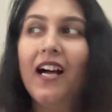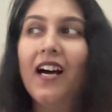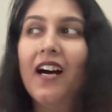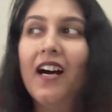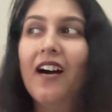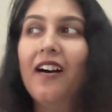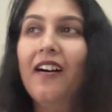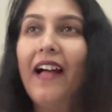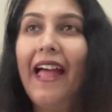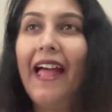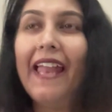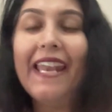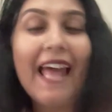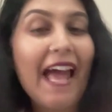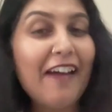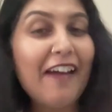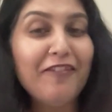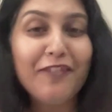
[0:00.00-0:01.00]

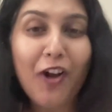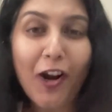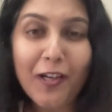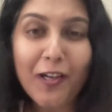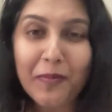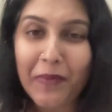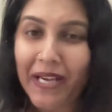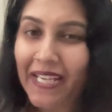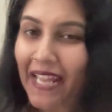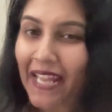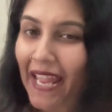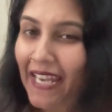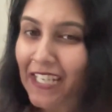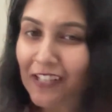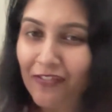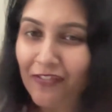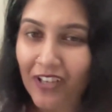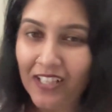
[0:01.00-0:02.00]
and I have not met
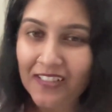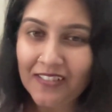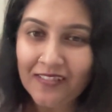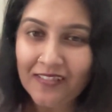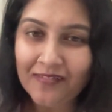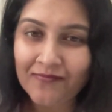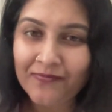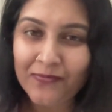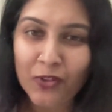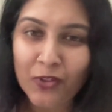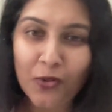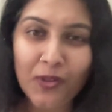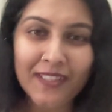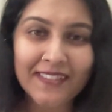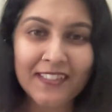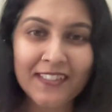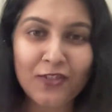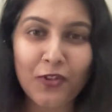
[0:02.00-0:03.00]
anyone who
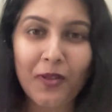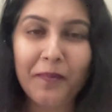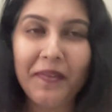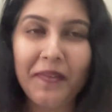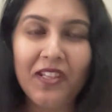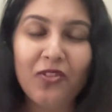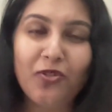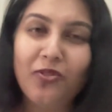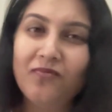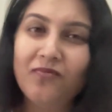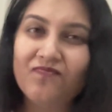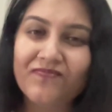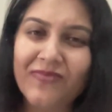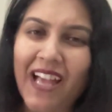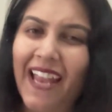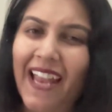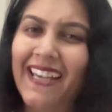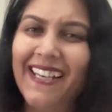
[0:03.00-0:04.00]
has told me,
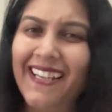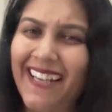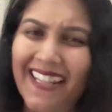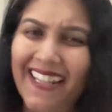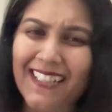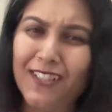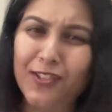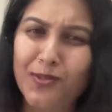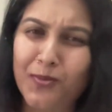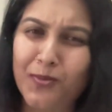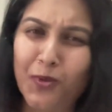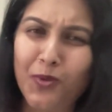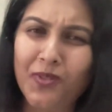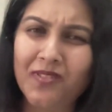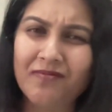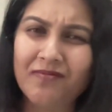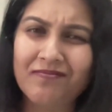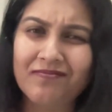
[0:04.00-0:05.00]
I didn't like this
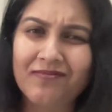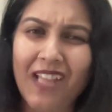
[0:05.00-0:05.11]
book.